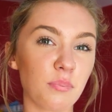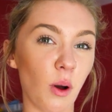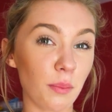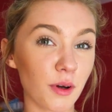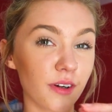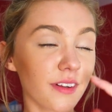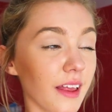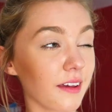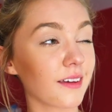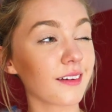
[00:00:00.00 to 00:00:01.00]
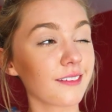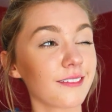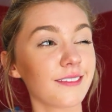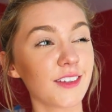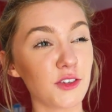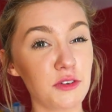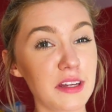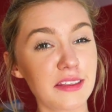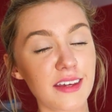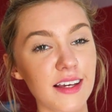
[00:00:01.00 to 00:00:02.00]
proper like
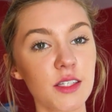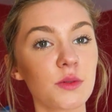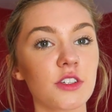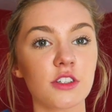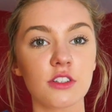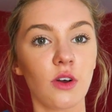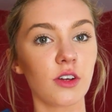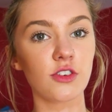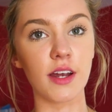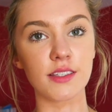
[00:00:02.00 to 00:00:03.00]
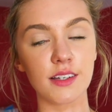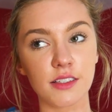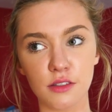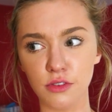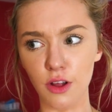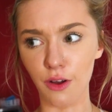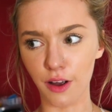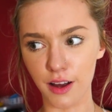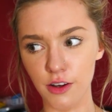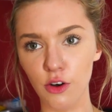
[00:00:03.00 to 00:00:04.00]
uni things, which are just not interesting to
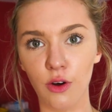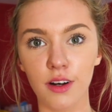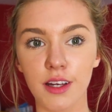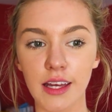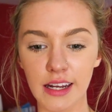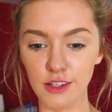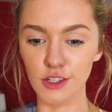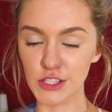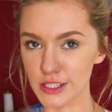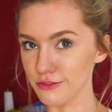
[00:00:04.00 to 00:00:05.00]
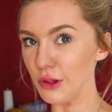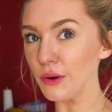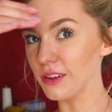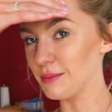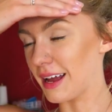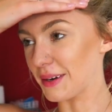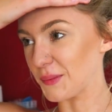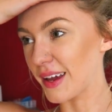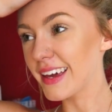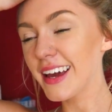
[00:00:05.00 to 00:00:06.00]
vlog, nor can I usually vlog them
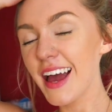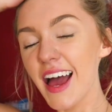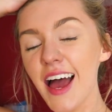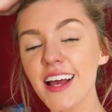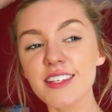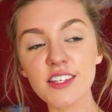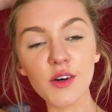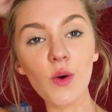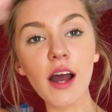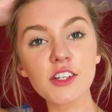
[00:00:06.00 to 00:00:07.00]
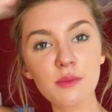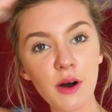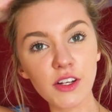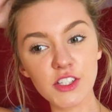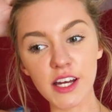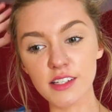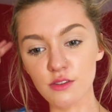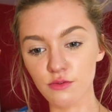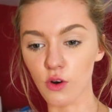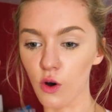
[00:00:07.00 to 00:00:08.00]
anyway. So I do apologize
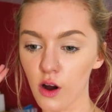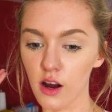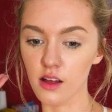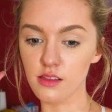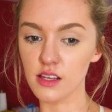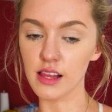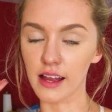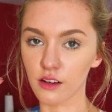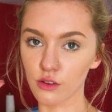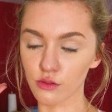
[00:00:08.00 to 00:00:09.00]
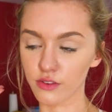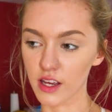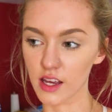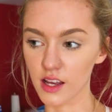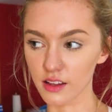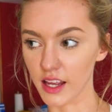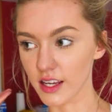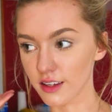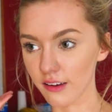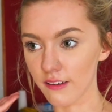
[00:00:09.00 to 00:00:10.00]
for the lack of
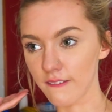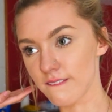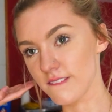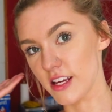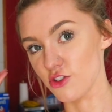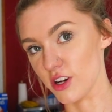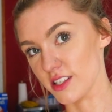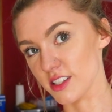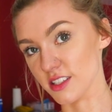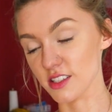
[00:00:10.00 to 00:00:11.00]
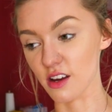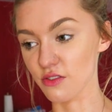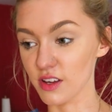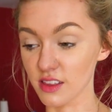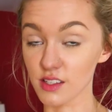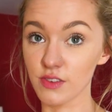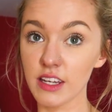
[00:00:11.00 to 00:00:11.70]
like interesting stuff in this